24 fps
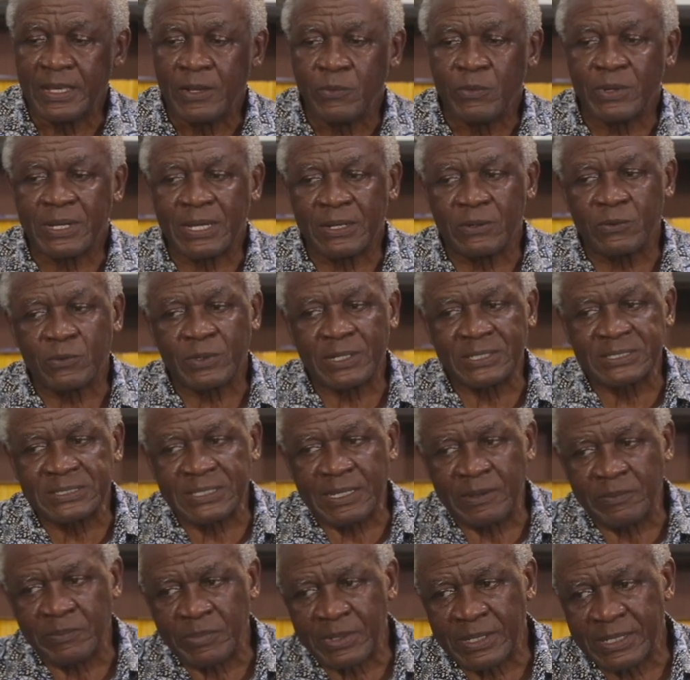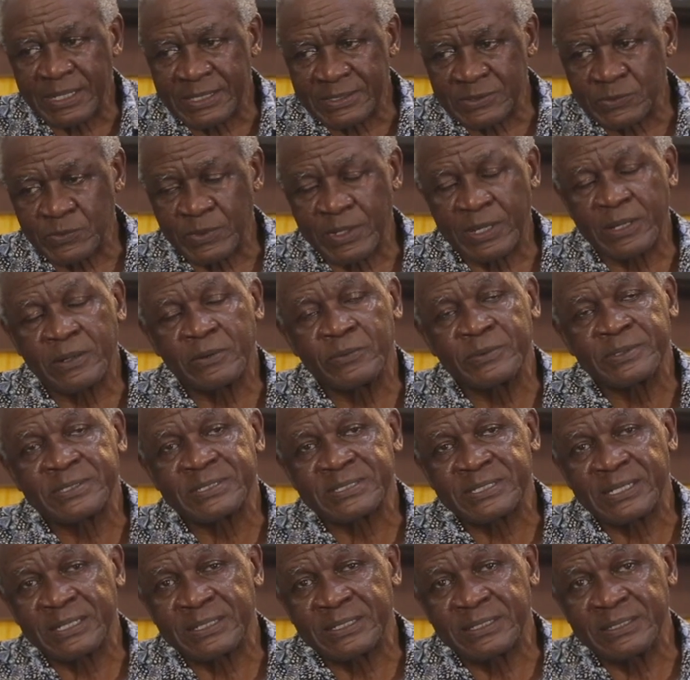We can look at Kampala as well, which
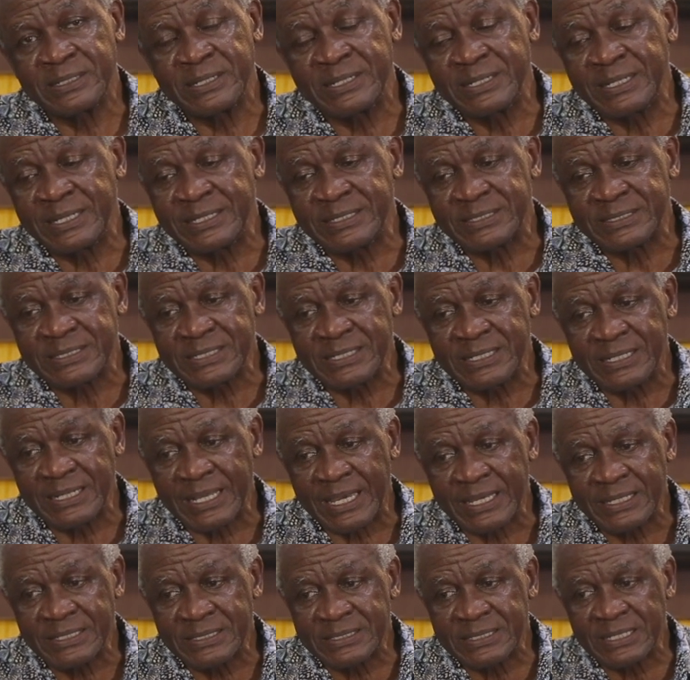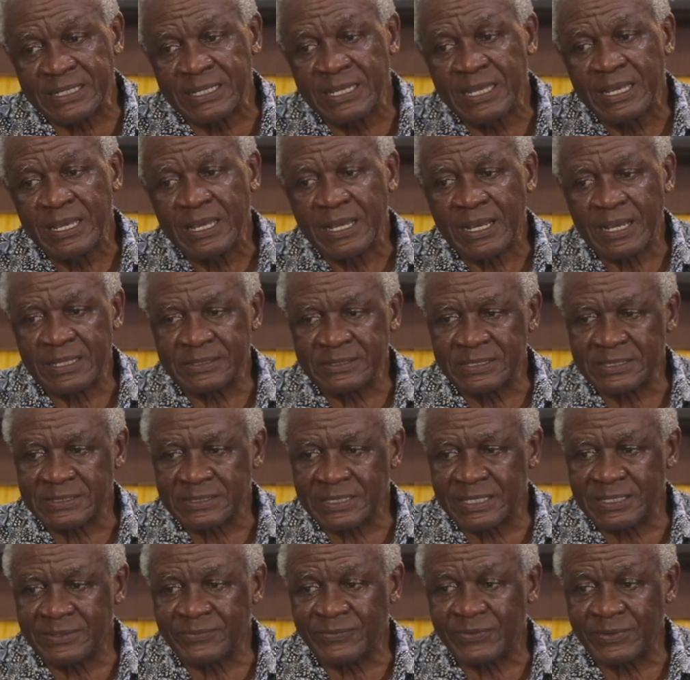started in 1890 as a
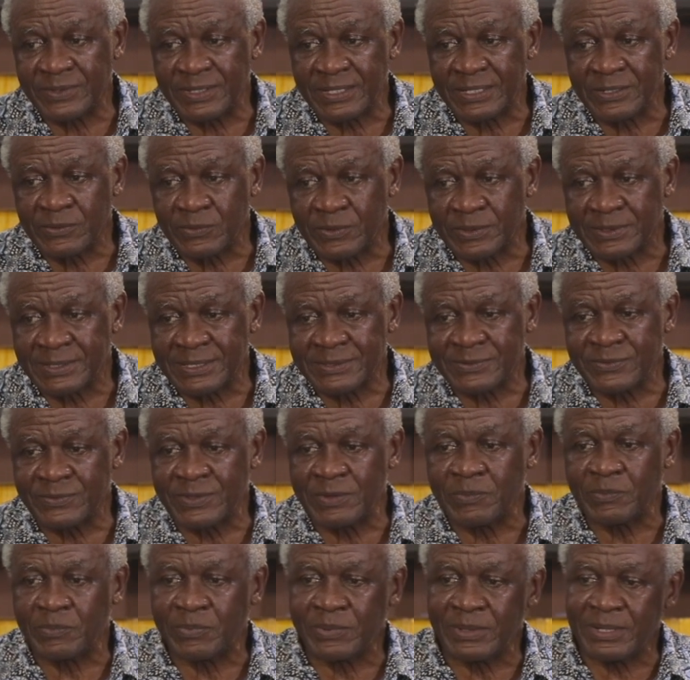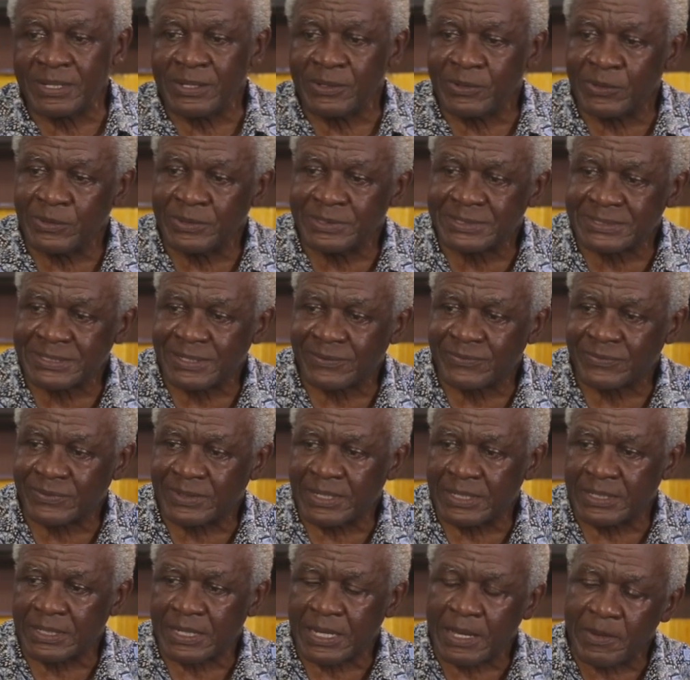site for the headquarters of the Imperial East
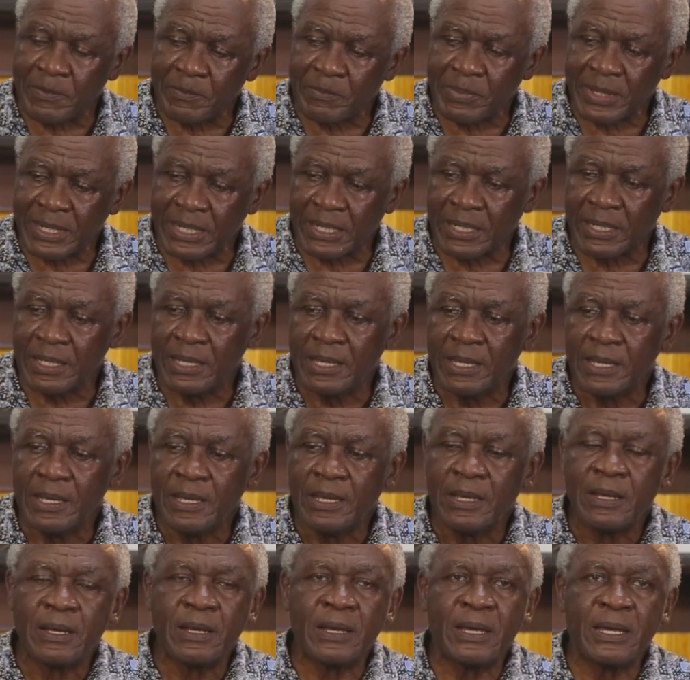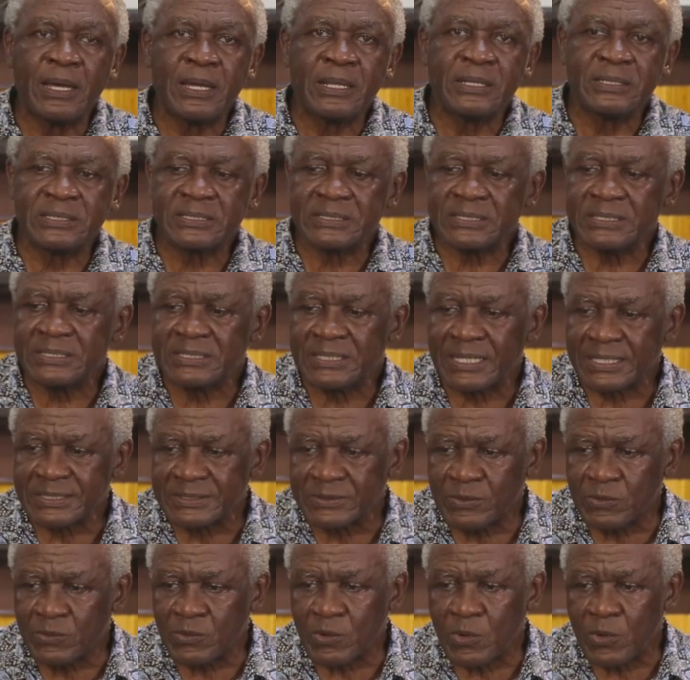African Company, and it
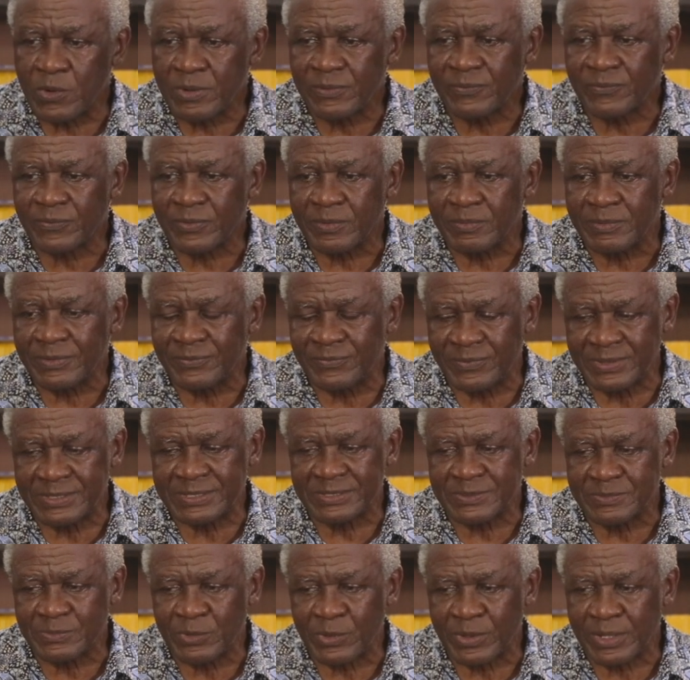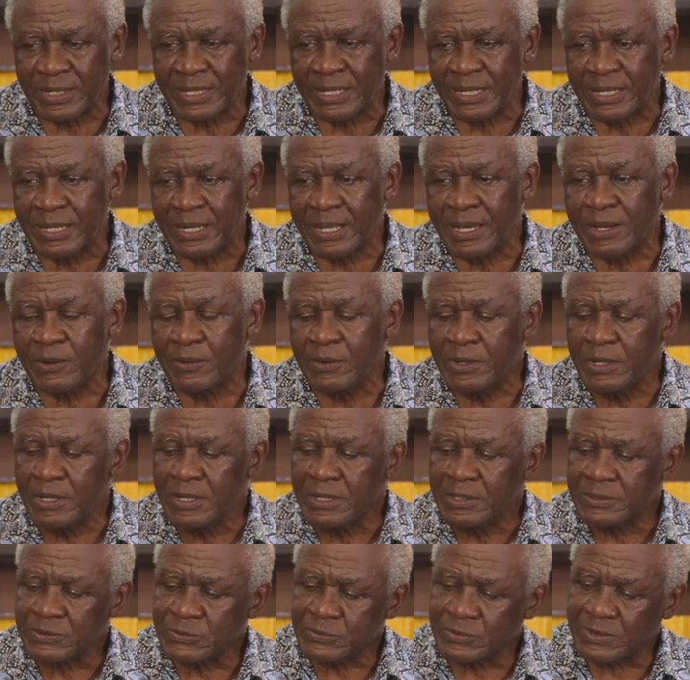has grown from a very small area now
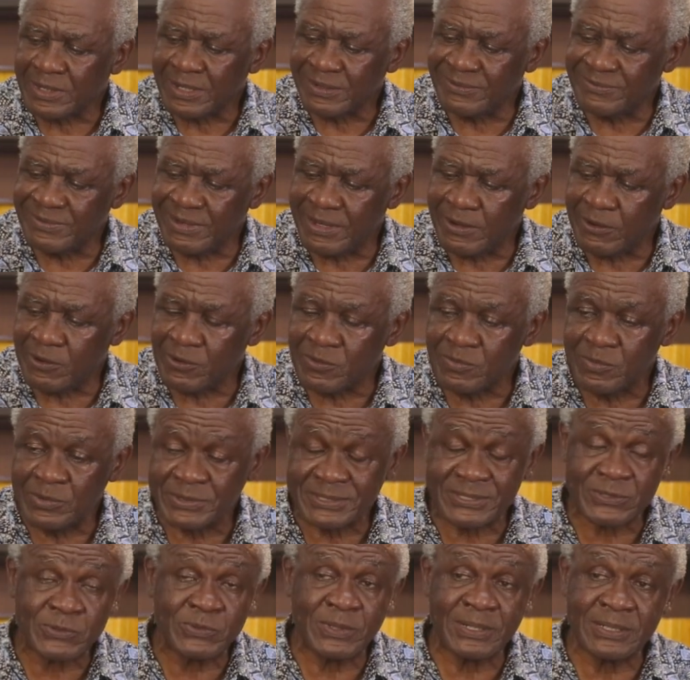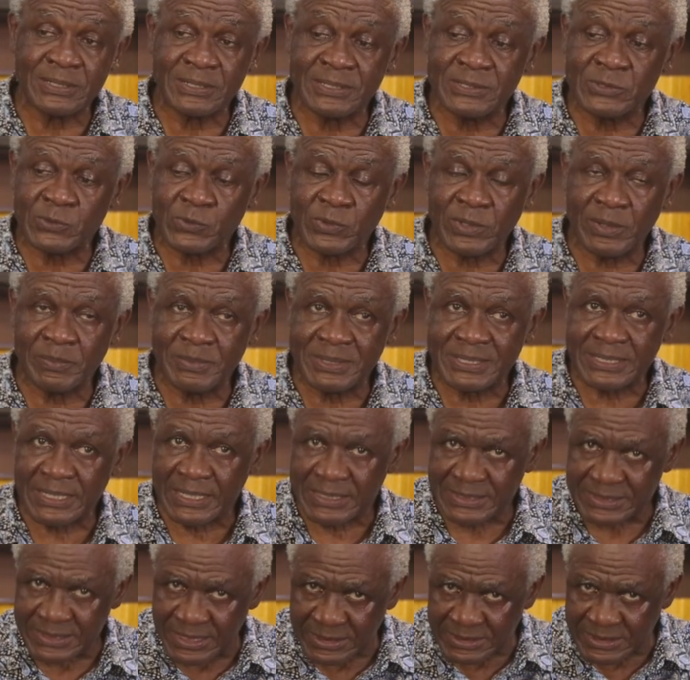to cover almost 200 square
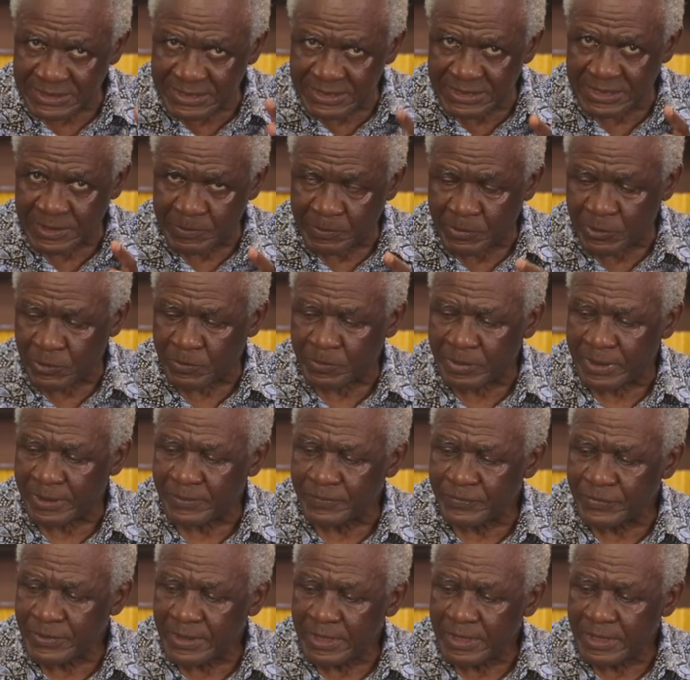meters, the city proper.